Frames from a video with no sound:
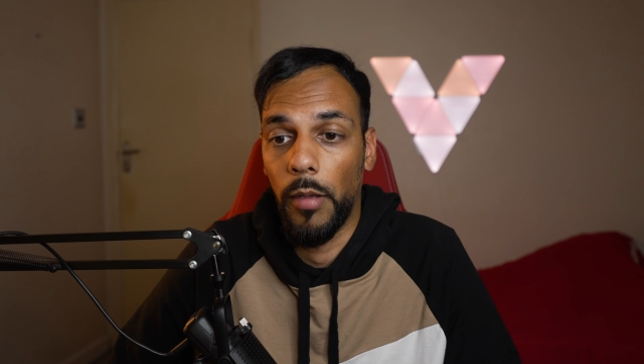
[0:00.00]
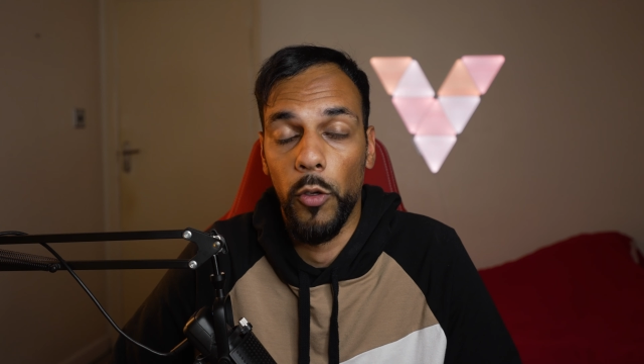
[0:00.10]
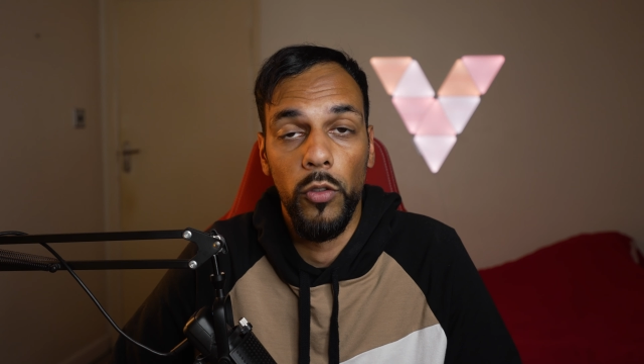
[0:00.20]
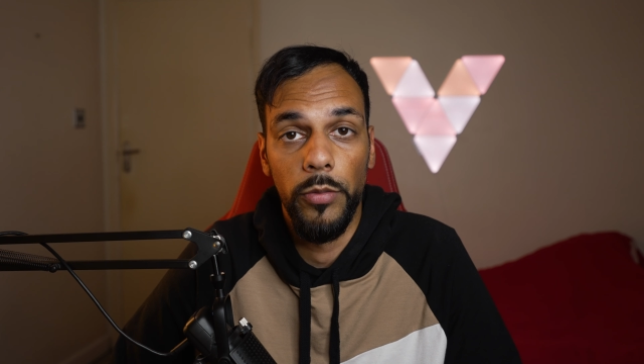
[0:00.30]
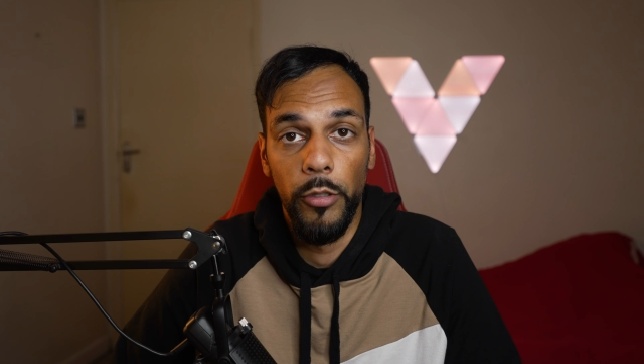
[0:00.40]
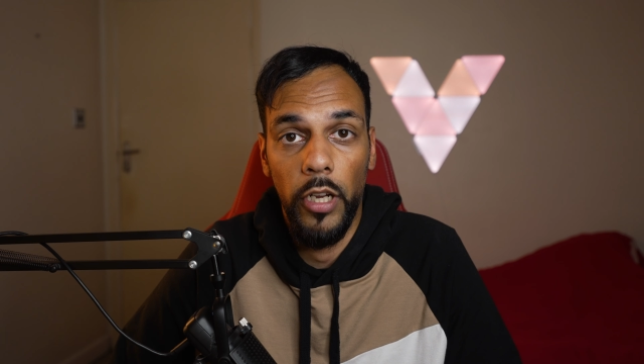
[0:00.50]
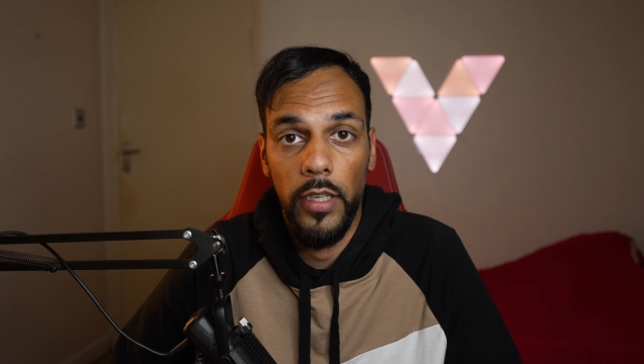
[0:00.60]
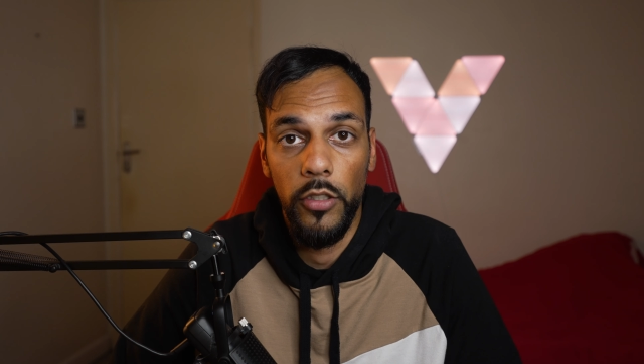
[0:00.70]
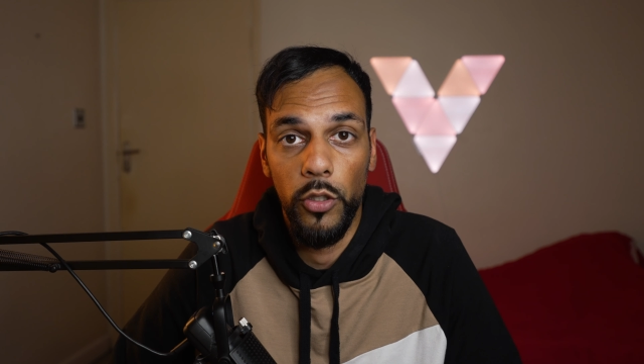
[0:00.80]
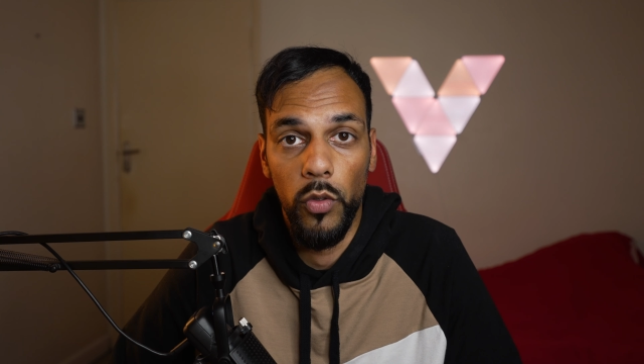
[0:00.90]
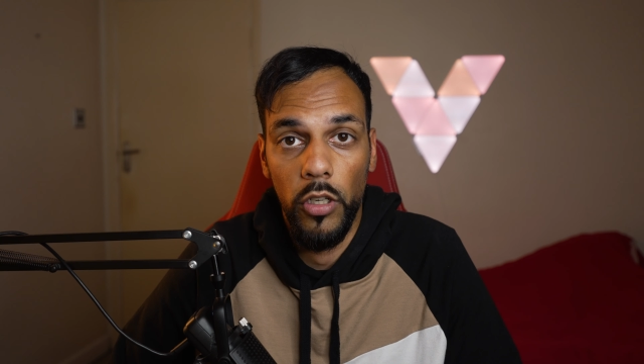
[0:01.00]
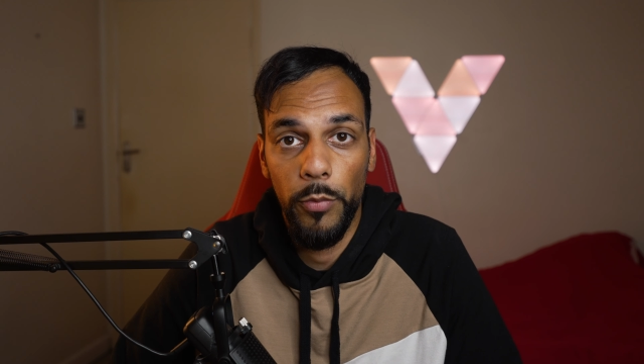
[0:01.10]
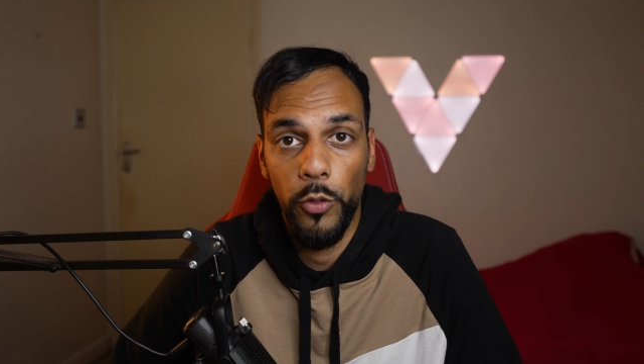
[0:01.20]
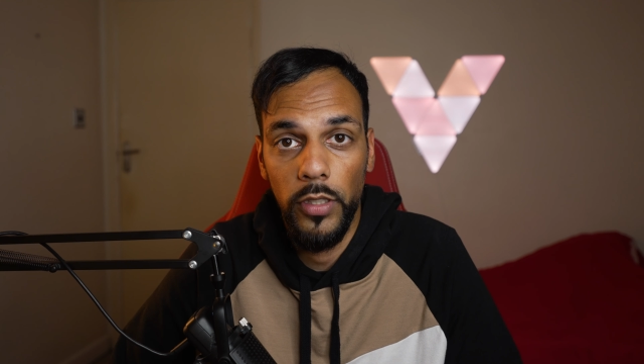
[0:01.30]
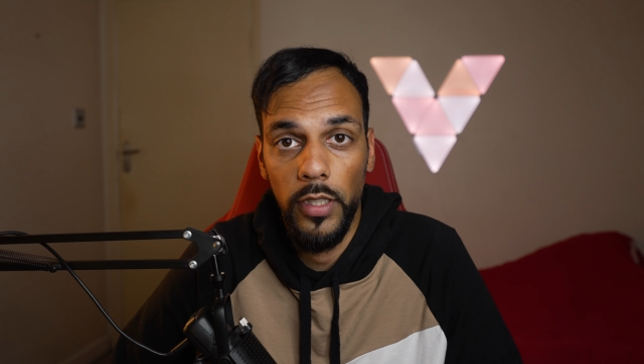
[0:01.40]
I'm going to be reacting to a
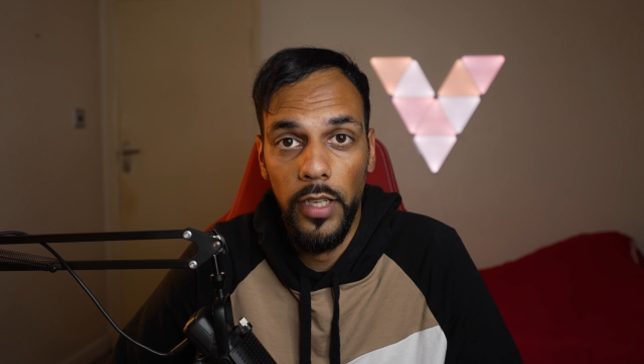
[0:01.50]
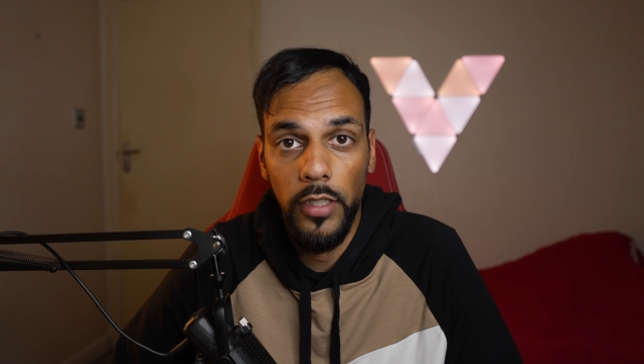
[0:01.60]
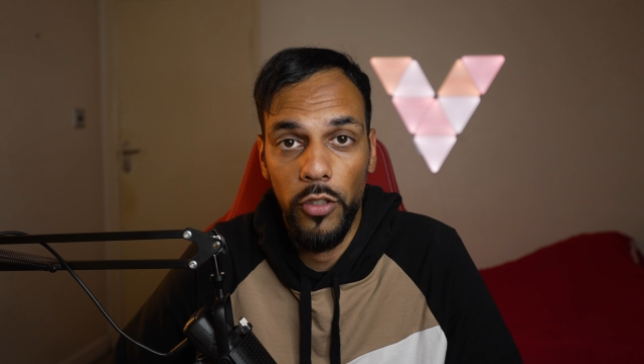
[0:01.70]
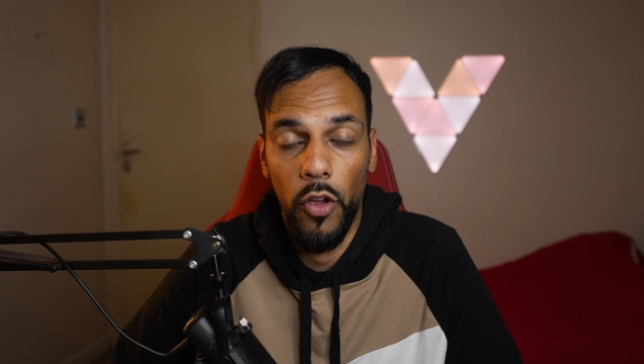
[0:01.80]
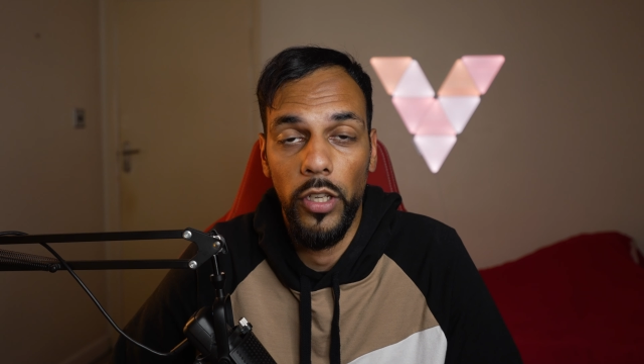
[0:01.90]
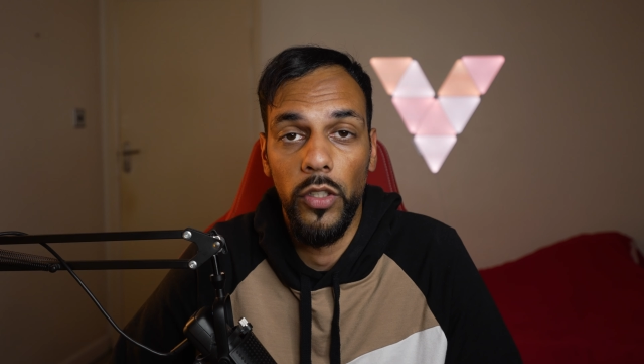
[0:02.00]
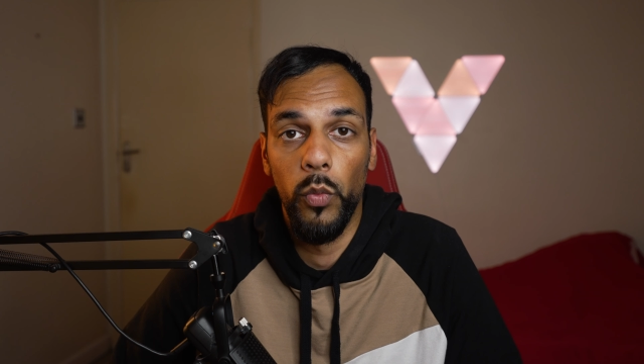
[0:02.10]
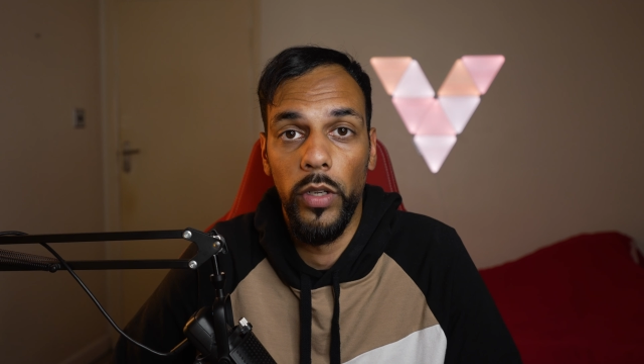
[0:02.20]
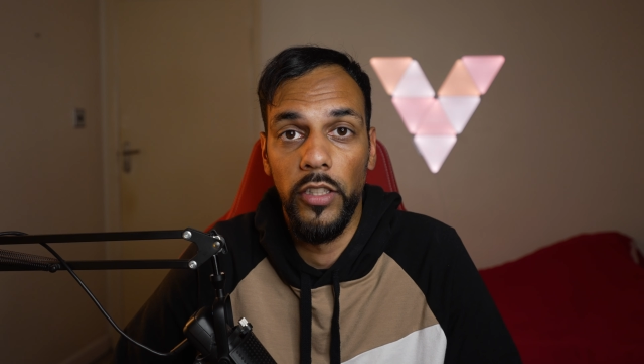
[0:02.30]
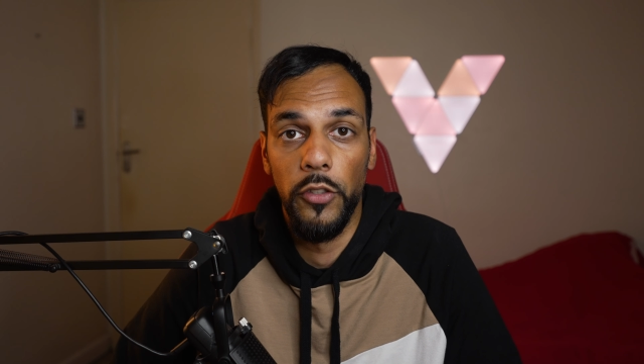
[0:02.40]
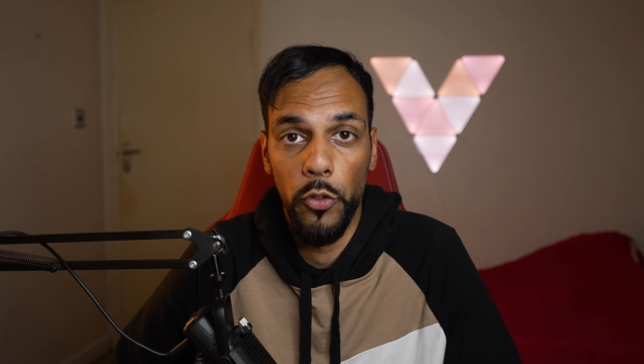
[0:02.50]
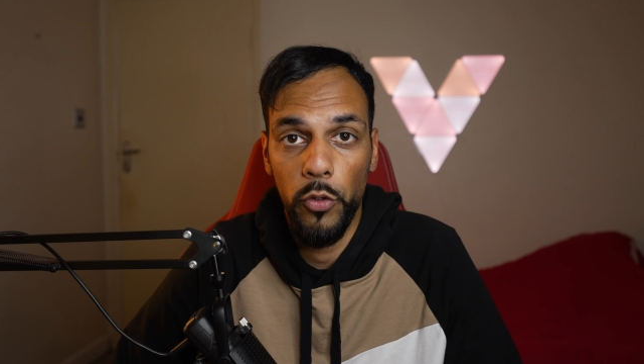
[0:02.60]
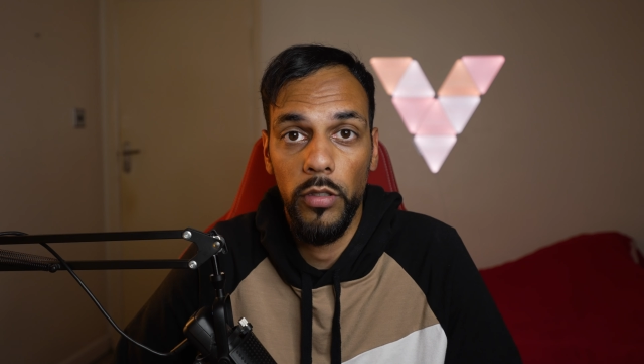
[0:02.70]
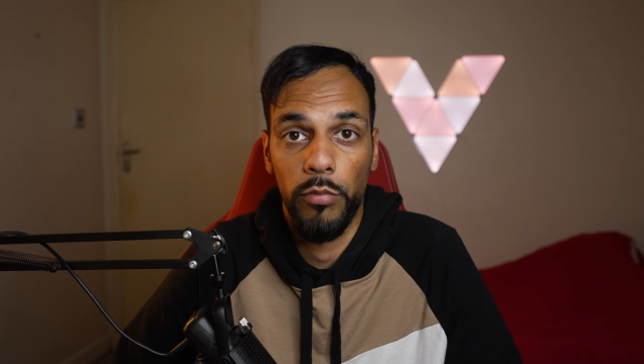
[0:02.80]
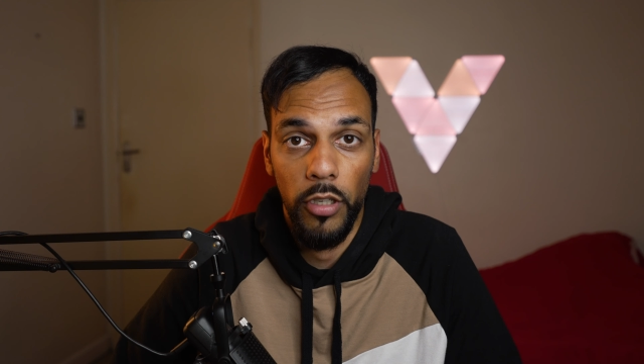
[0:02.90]
couple today, starting with
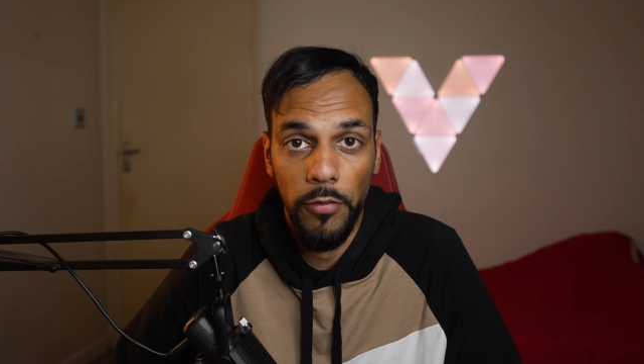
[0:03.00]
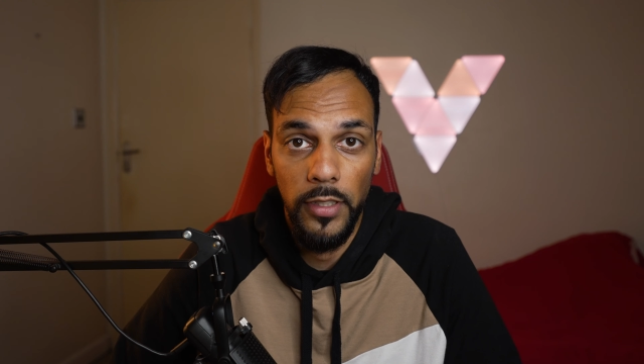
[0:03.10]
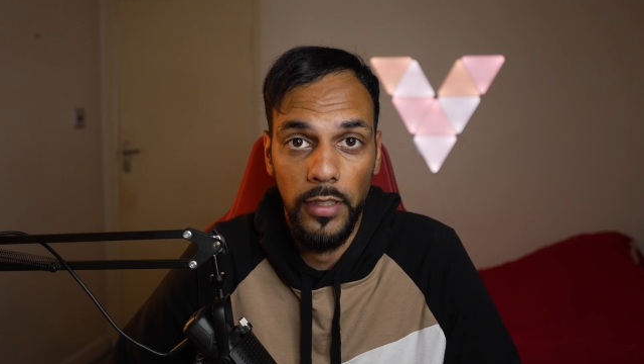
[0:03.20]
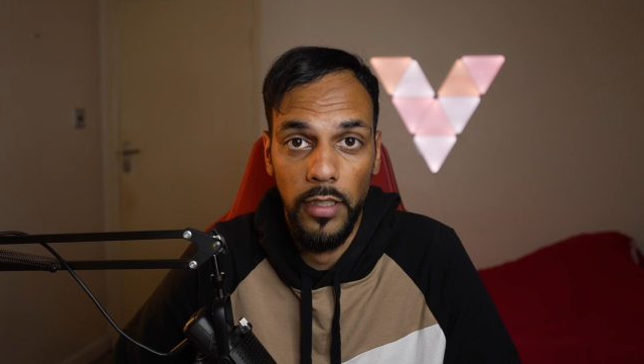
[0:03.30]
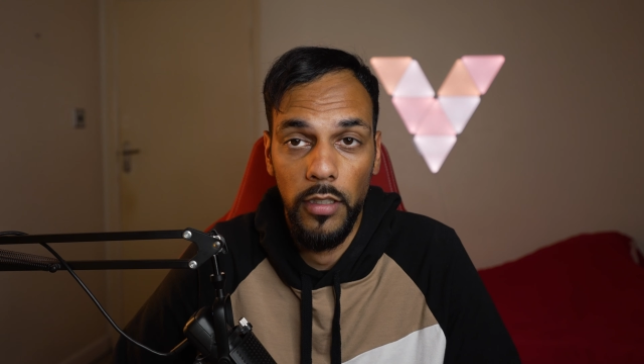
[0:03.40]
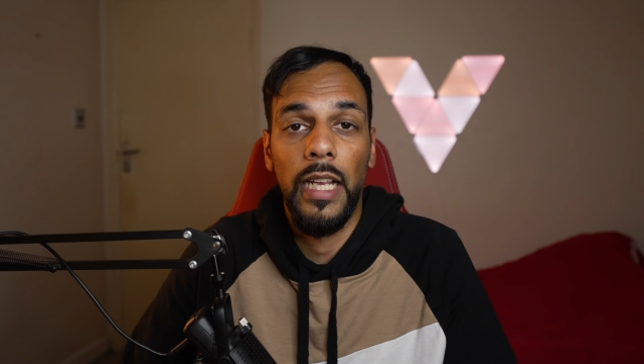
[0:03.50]
Dune Prophecy.